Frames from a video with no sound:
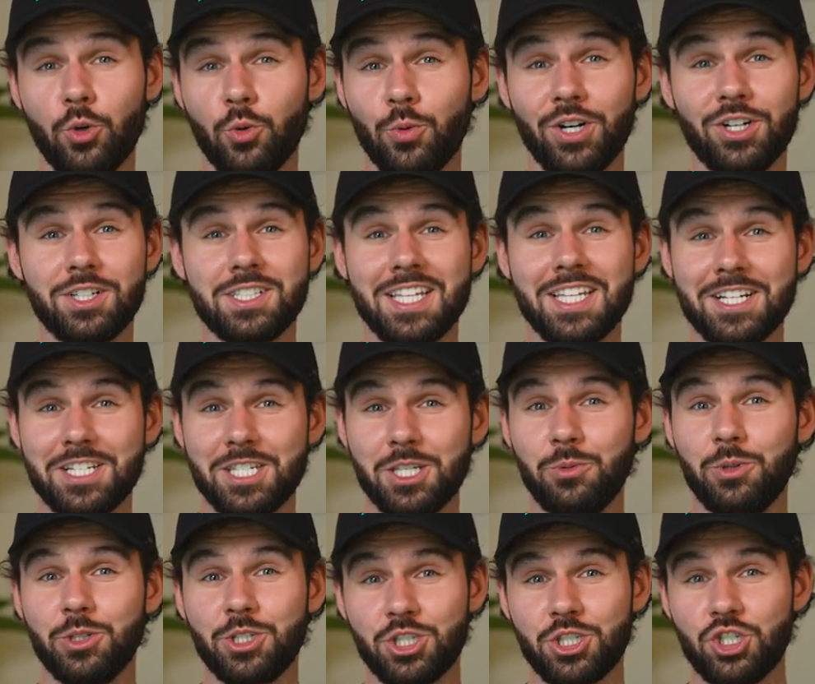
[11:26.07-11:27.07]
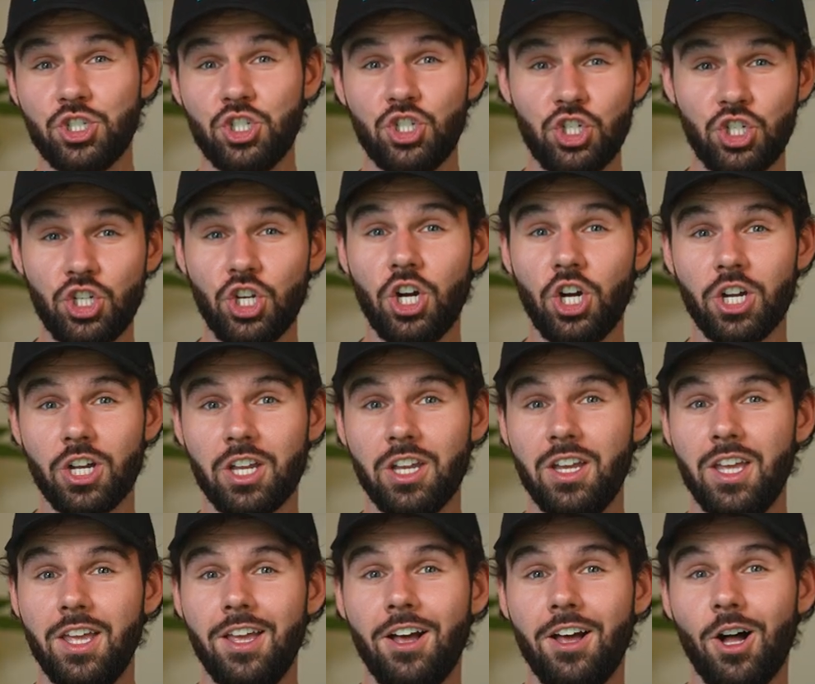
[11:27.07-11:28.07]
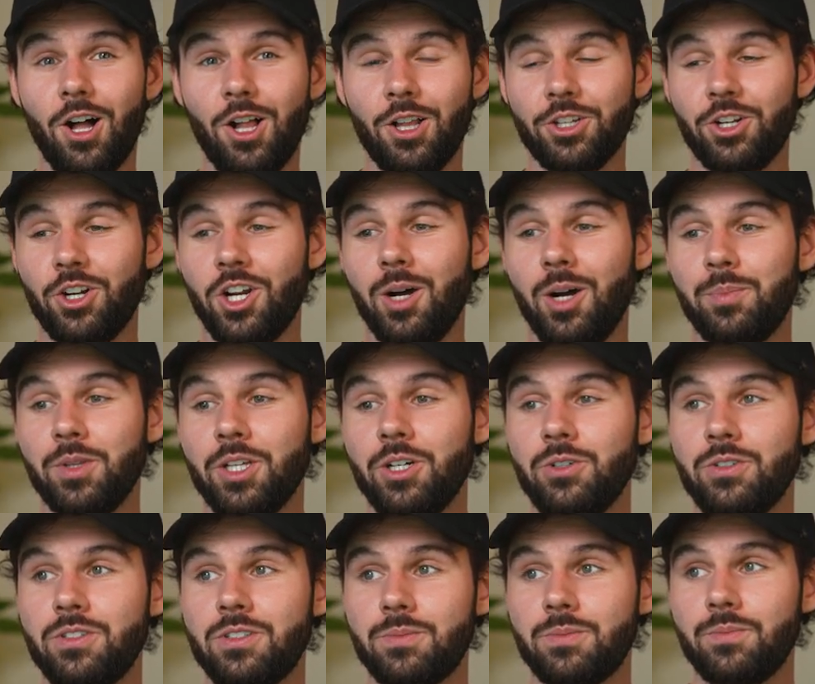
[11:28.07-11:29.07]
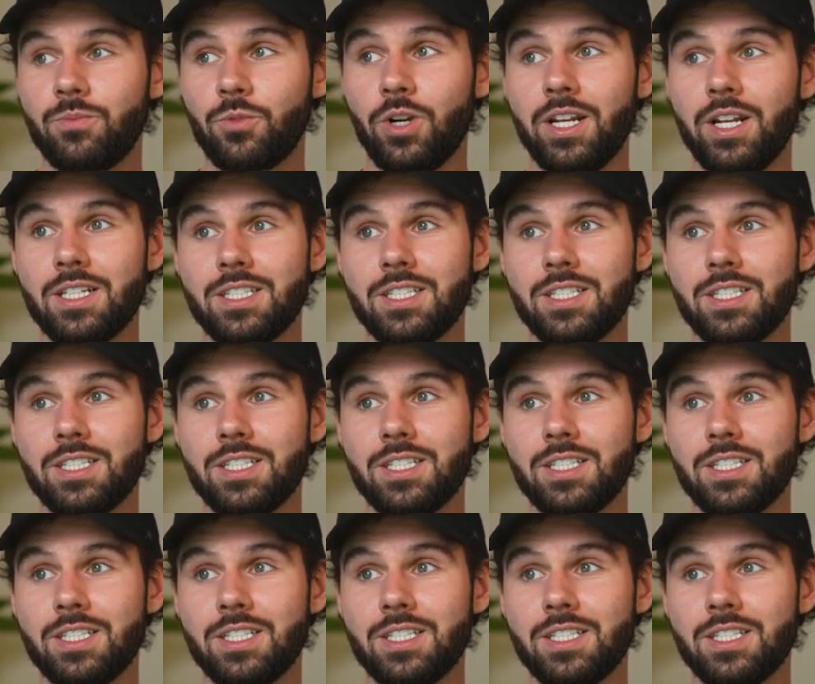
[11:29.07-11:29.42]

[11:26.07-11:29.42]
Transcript: where essentially we'll just chunk all your uploads, right?